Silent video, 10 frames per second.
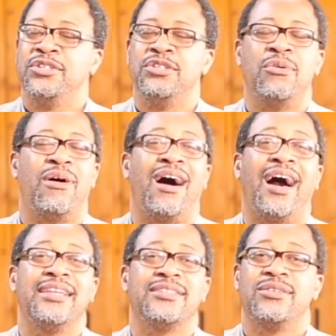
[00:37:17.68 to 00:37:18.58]
No
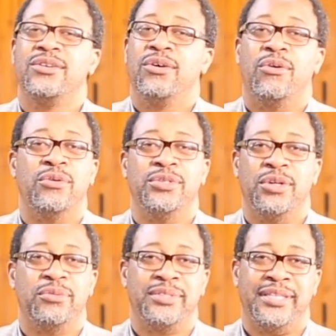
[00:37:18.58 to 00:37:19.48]
height or
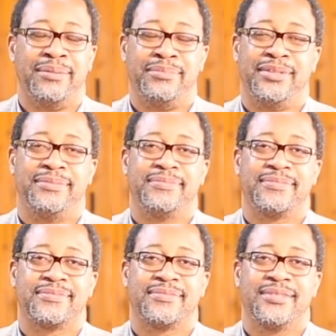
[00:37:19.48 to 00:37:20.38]
no depth.
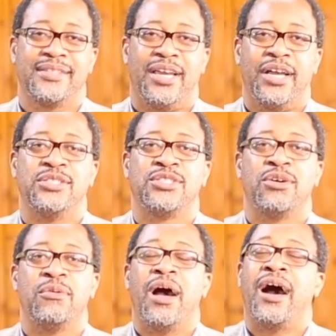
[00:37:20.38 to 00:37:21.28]
And
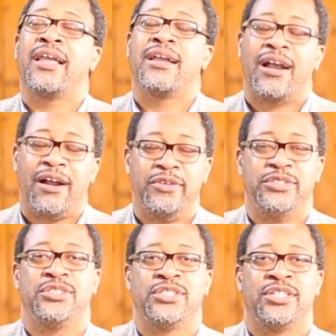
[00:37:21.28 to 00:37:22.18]
so I
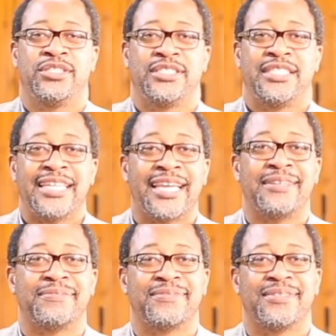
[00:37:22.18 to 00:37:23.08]
encourage you, church, today,
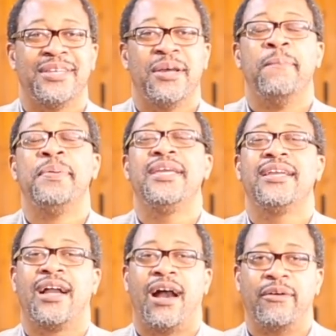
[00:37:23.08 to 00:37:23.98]
be
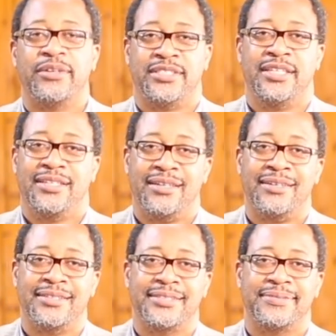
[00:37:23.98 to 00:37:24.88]
encouraged at
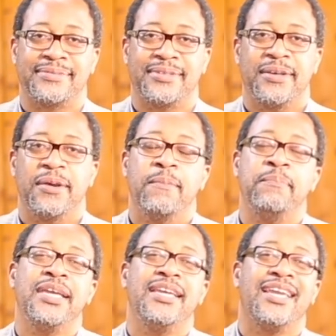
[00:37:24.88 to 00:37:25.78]
heart.
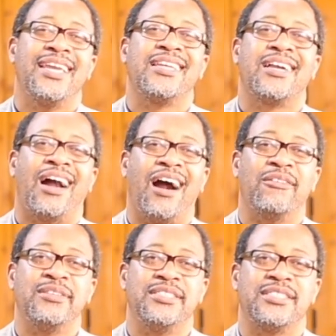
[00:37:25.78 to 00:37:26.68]
Be
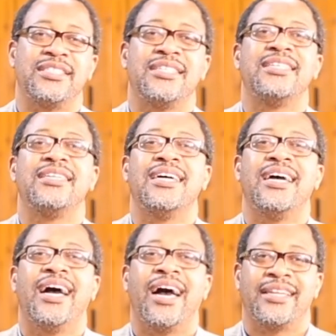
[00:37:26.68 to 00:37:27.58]
encouraged
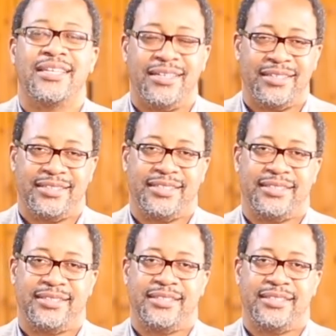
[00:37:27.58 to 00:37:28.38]
at heart.